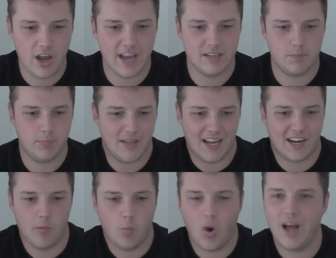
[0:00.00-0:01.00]
It's black
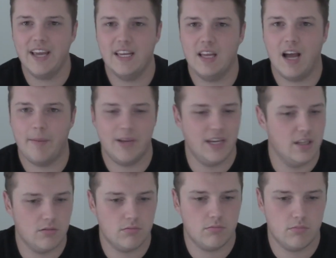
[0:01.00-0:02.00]
and white. I mean,